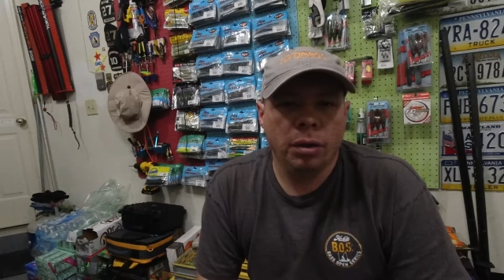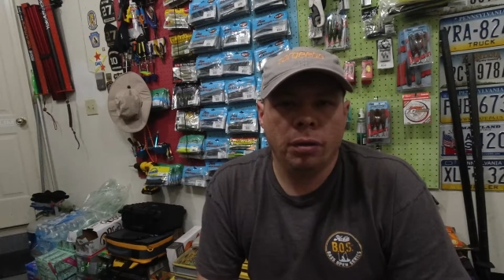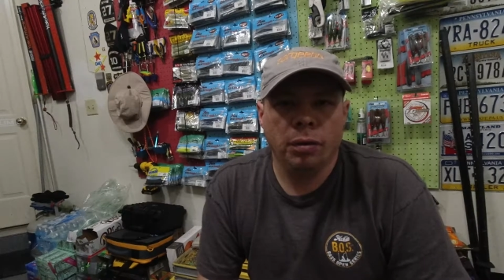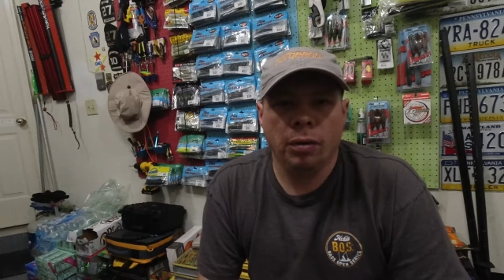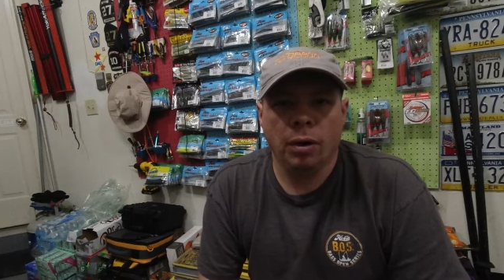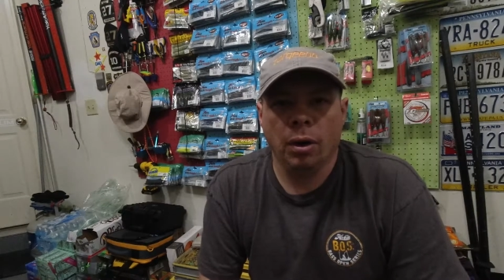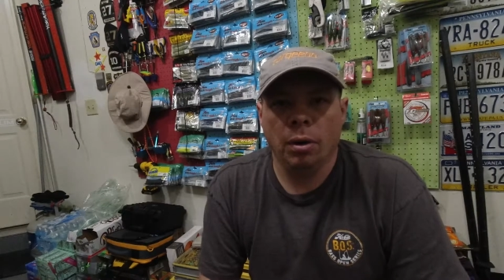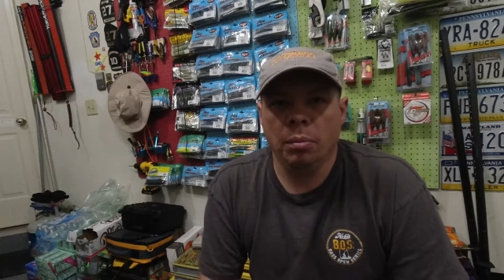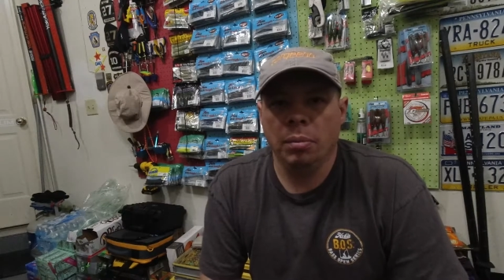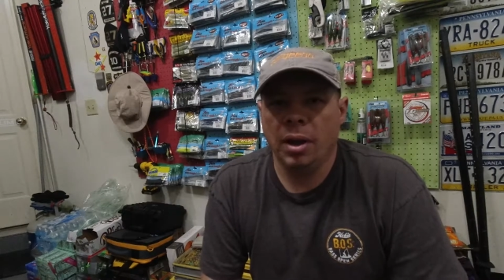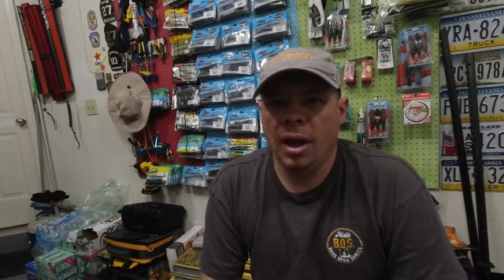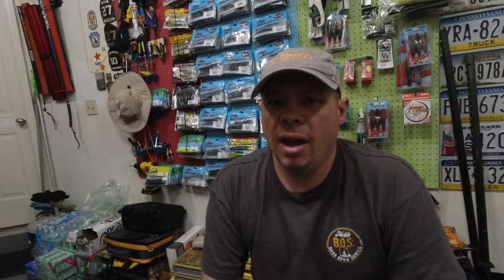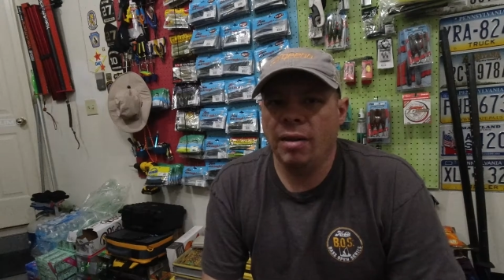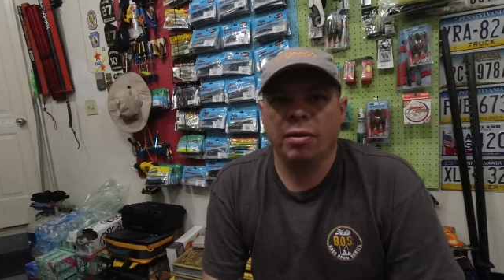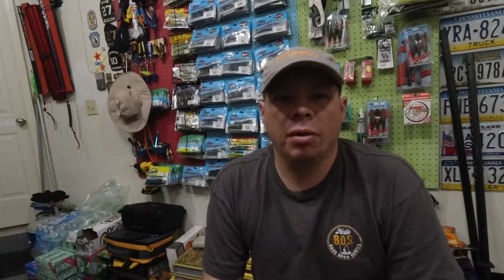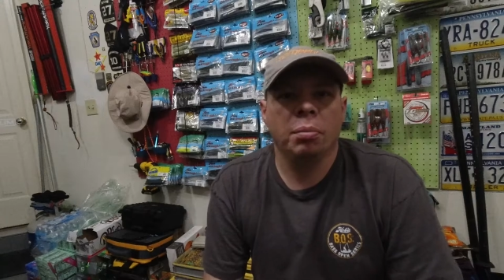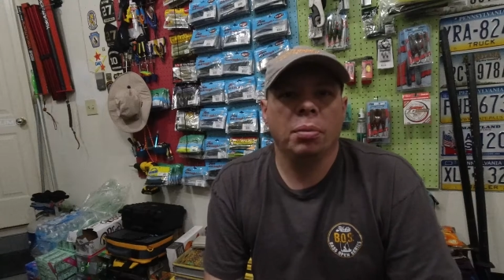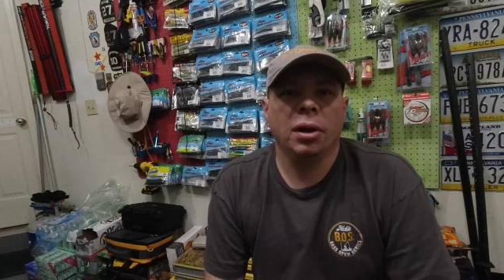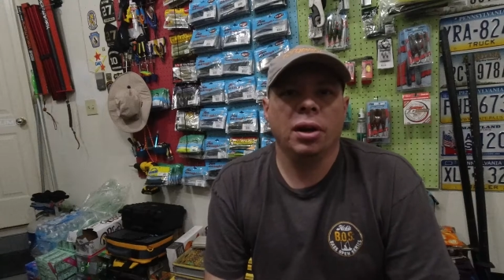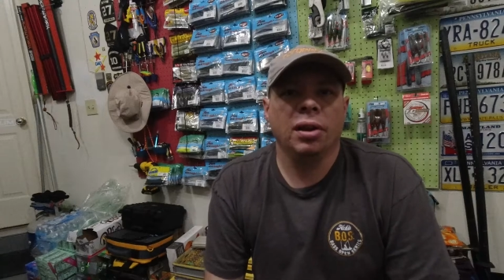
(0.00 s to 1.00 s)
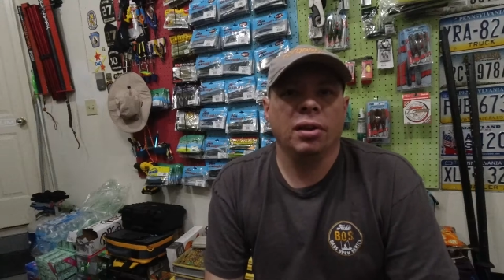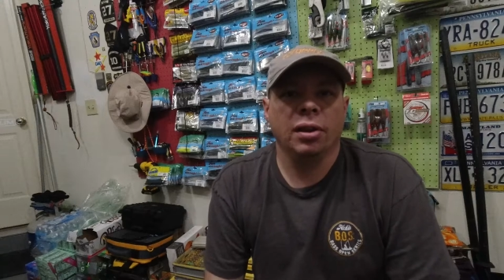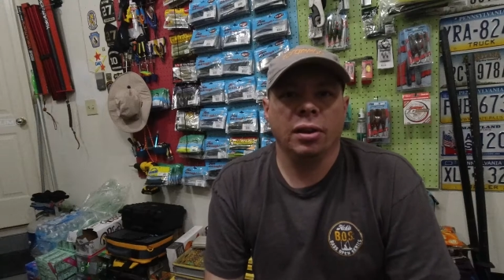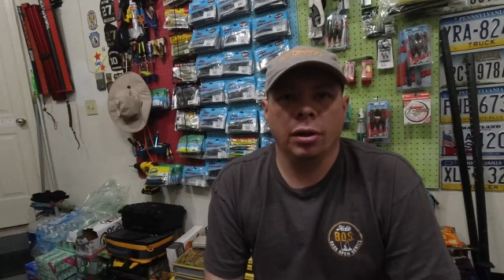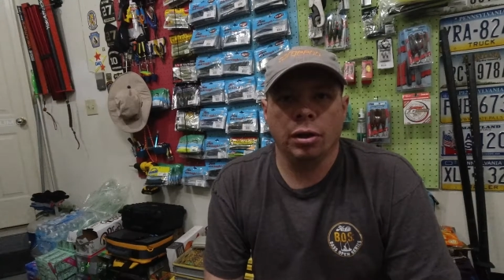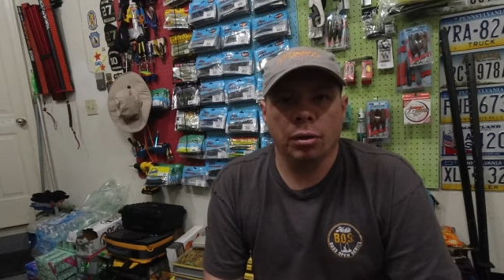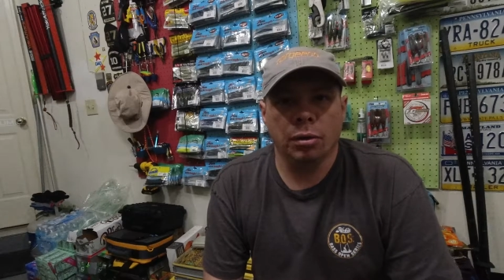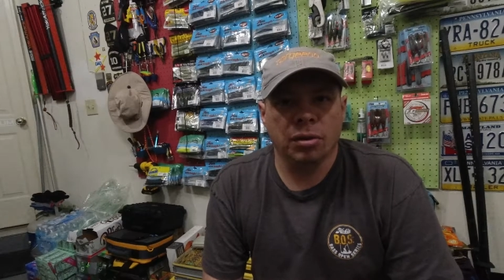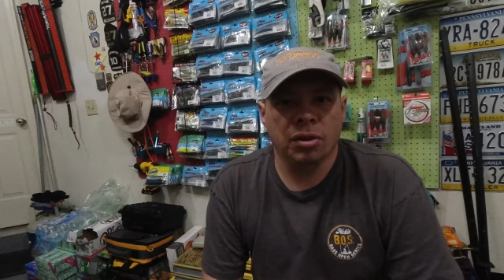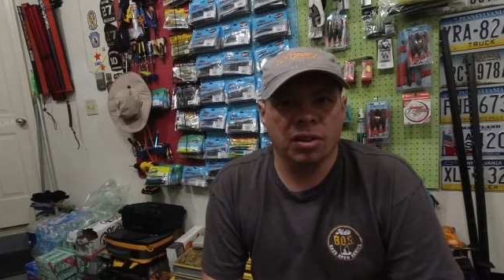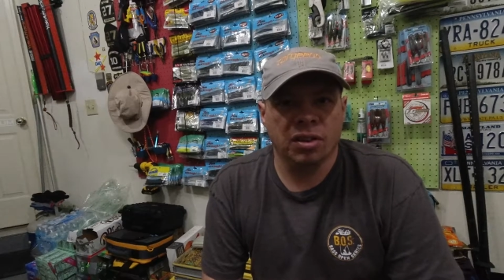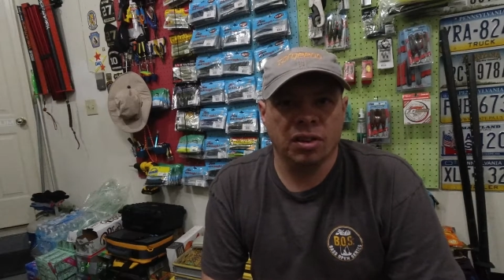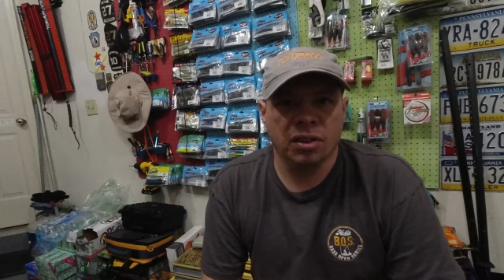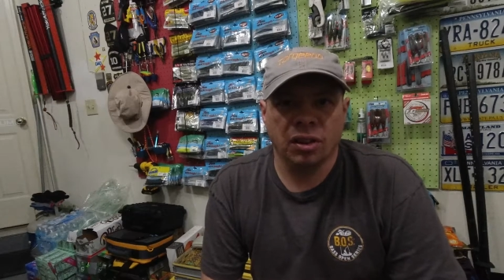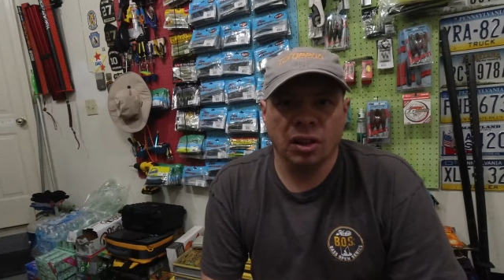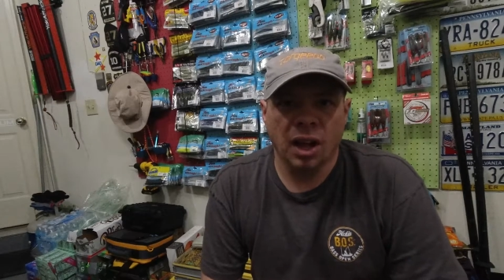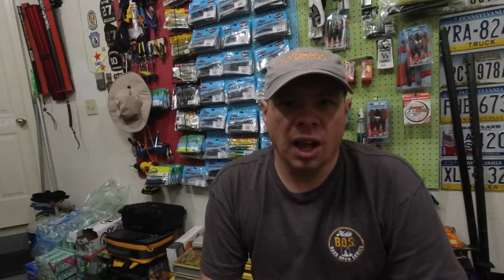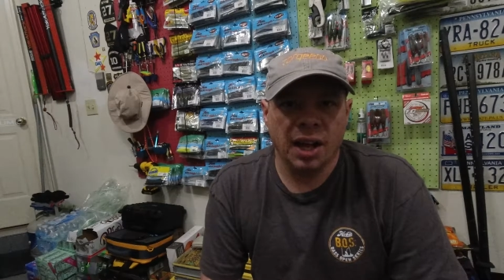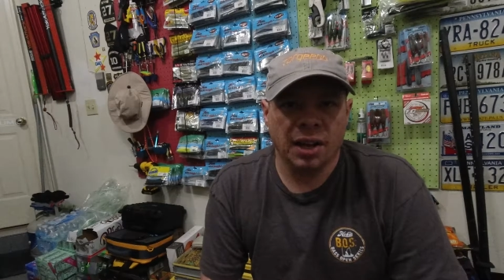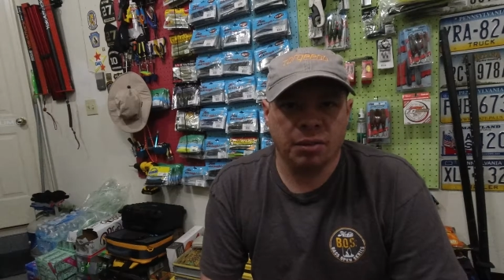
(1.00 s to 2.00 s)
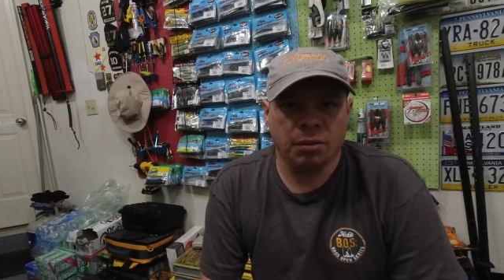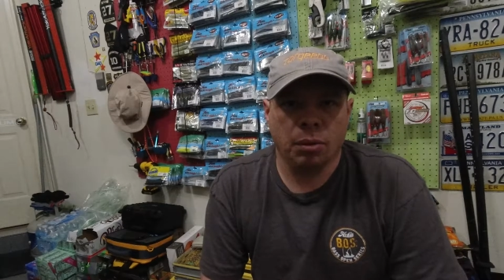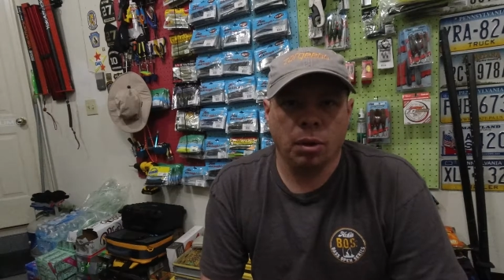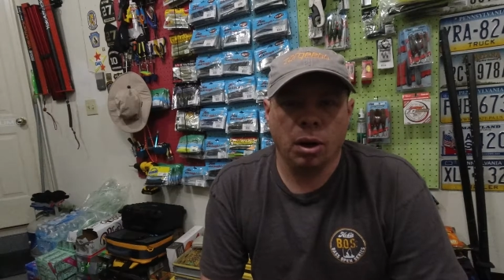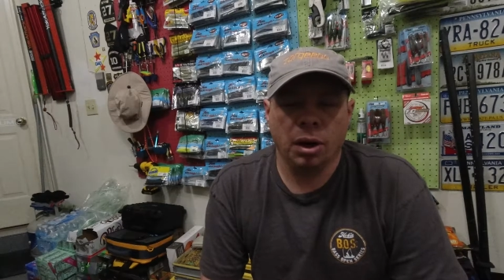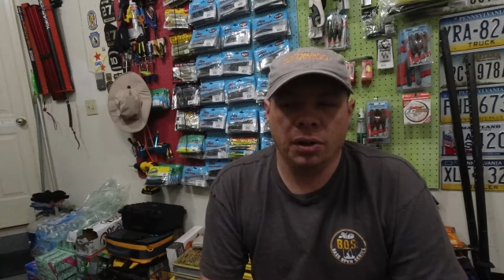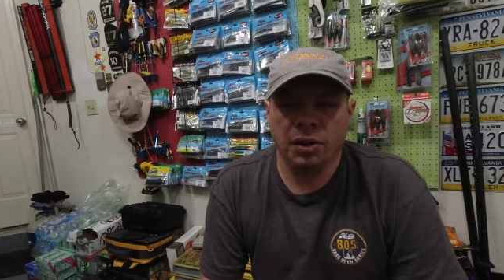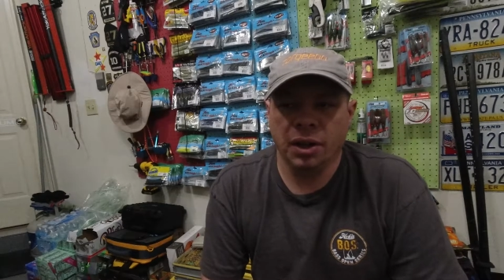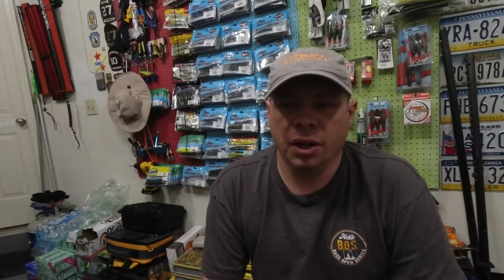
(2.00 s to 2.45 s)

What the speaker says: from everybody that uses a glass rod